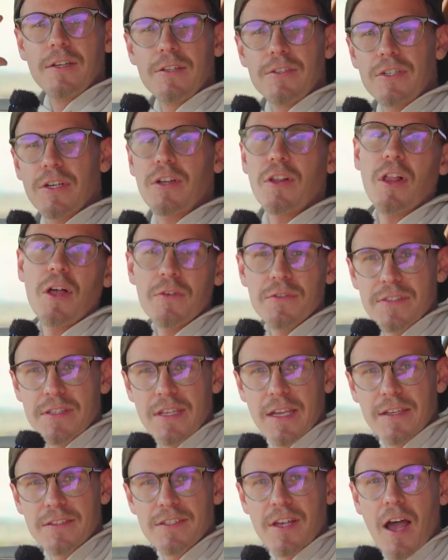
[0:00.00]
To close
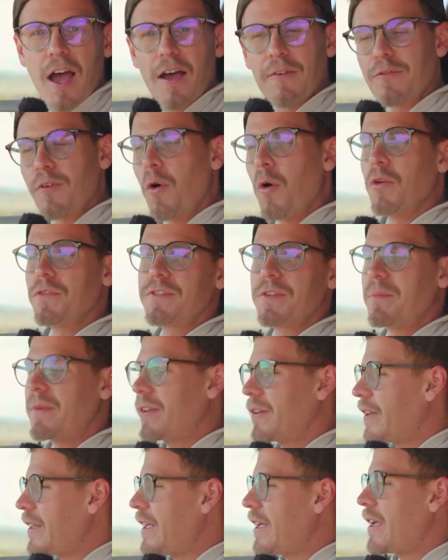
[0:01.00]
things off,
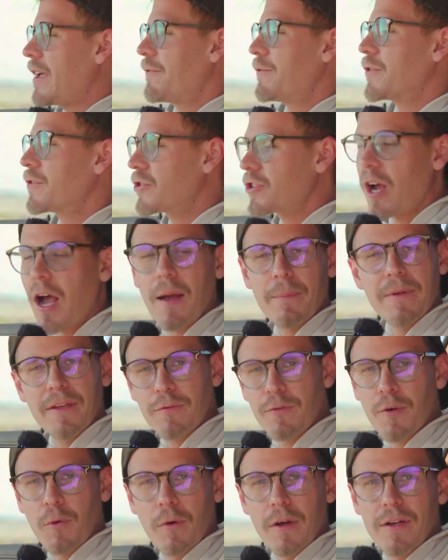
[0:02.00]
ultimately, if you're shopping
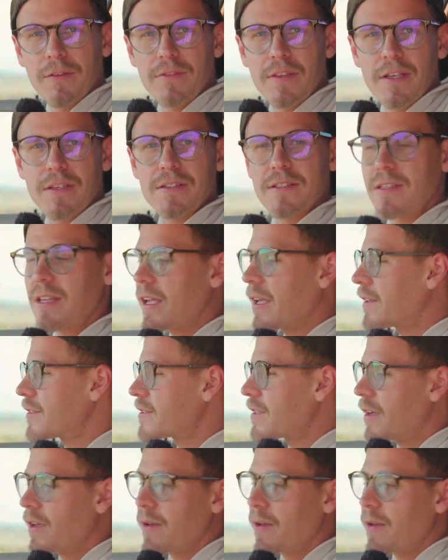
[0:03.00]
for one of these things,